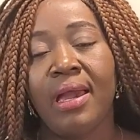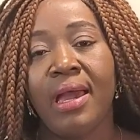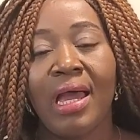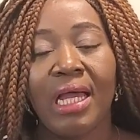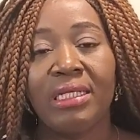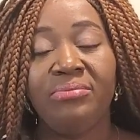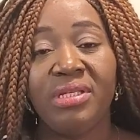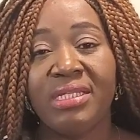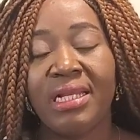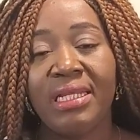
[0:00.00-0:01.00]
And
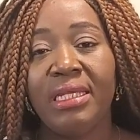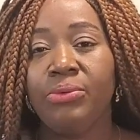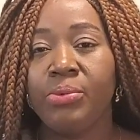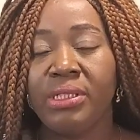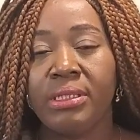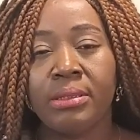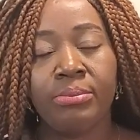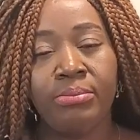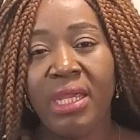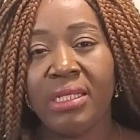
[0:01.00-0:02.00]
immediately we
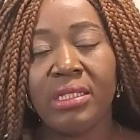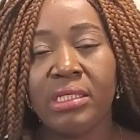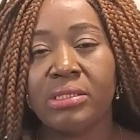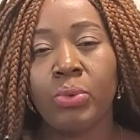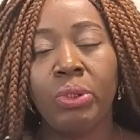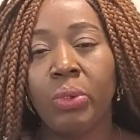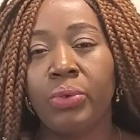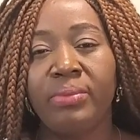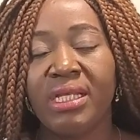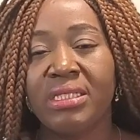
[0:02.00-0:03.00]
made his own
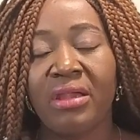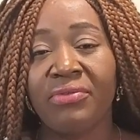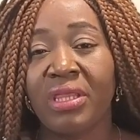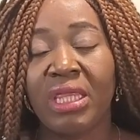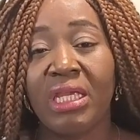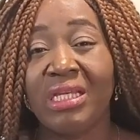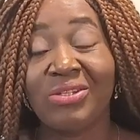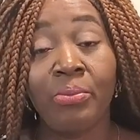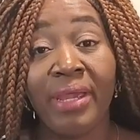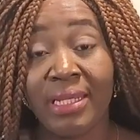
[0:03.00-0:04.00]
documents, everything, his
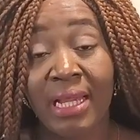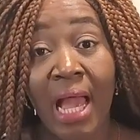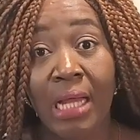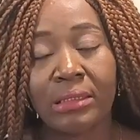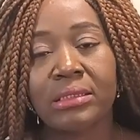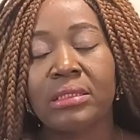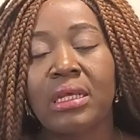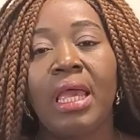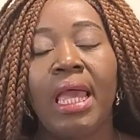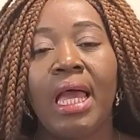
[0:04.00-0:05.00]
own medicals.
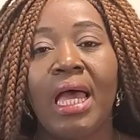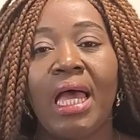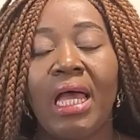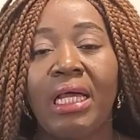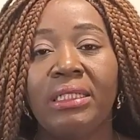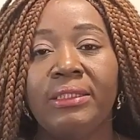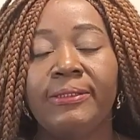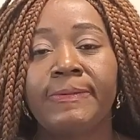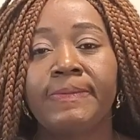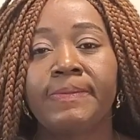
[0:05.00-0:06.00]

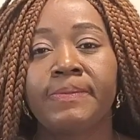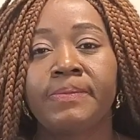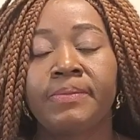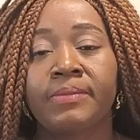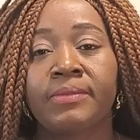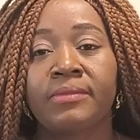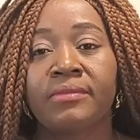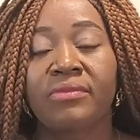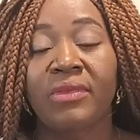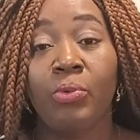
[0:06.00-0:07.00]
And
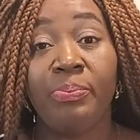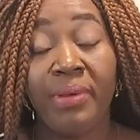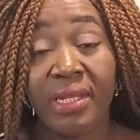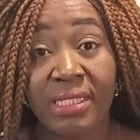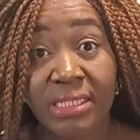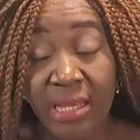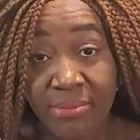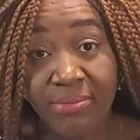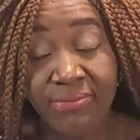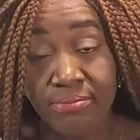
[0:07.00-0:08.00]
we paid the
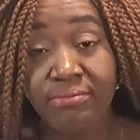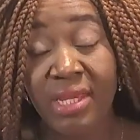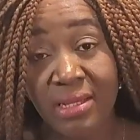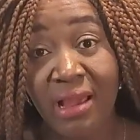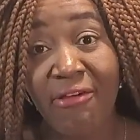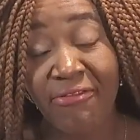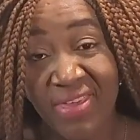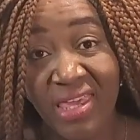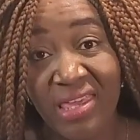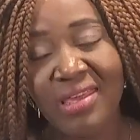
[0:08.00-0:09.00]
same medical
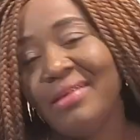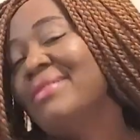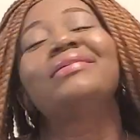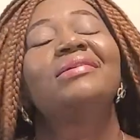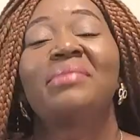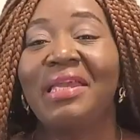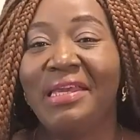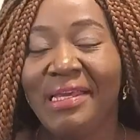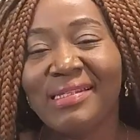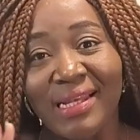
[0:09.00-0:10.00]
fee. In my
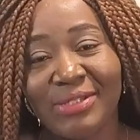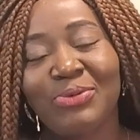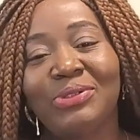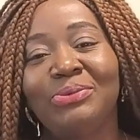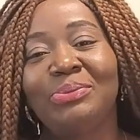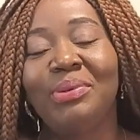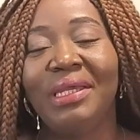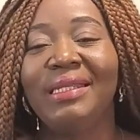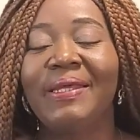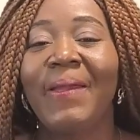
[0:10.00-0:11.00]
case, that's what we
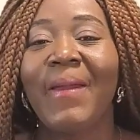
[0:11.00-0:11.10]
paid.